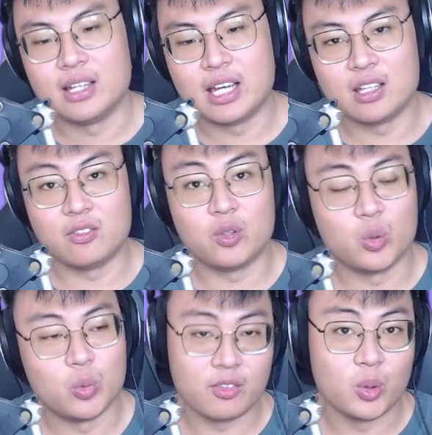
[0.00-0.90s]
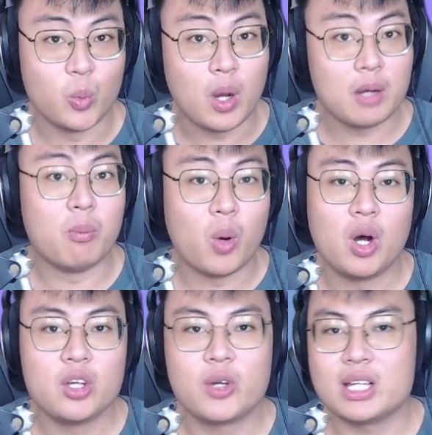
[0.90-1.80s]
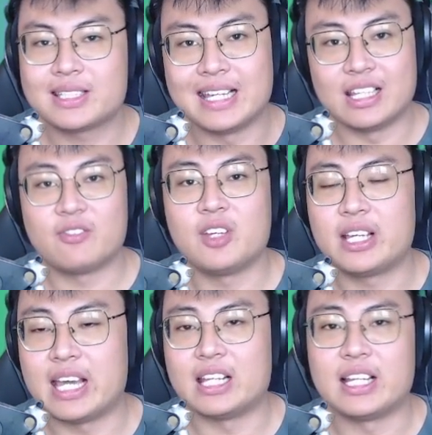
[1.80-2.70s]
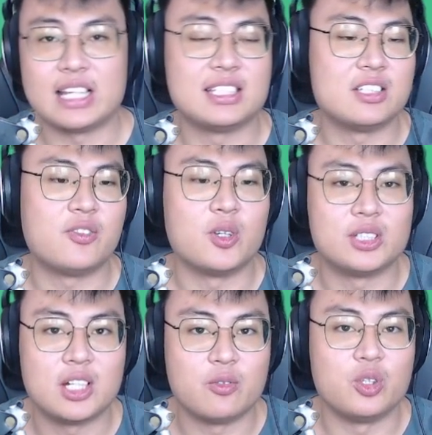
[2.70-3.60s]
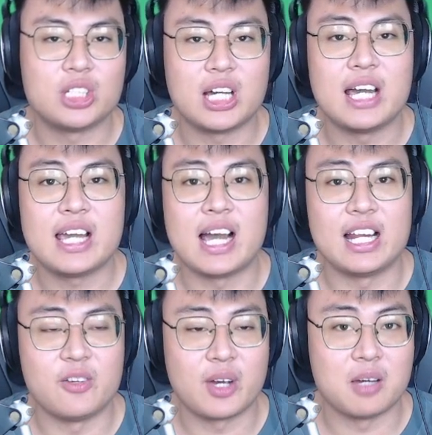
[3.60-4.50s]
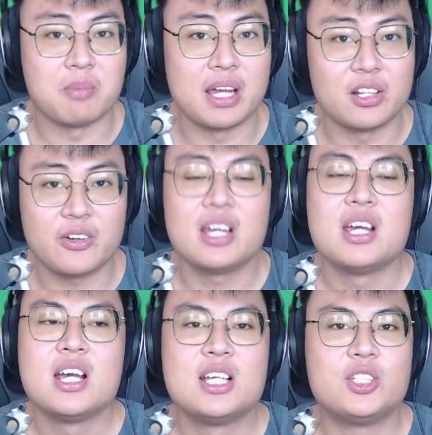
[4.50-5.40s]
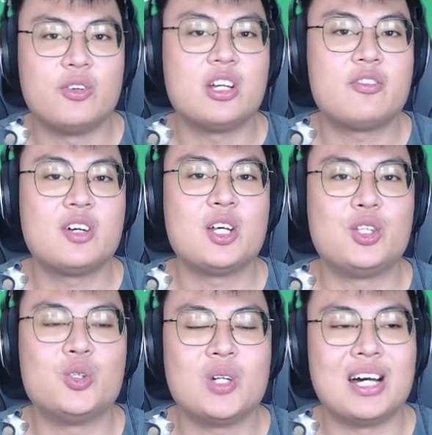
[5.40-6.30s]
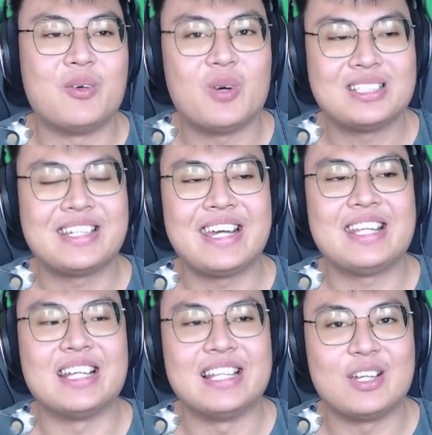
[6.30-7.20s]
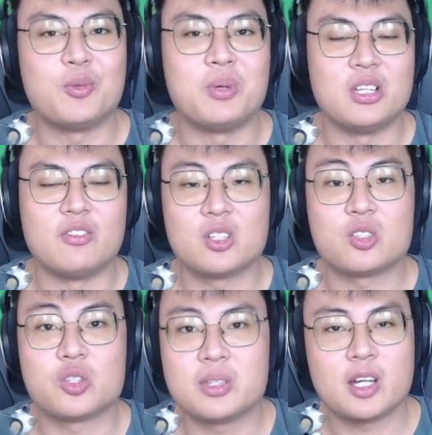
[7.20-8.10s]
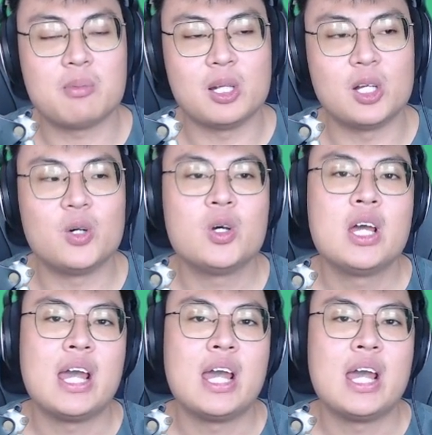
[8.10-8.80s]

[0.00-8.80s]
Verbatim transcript: And if you want more, you guys can definitely get the license for yourself, which I highly recommend, alright. So without further ado, once again, the link will be in the video description down below.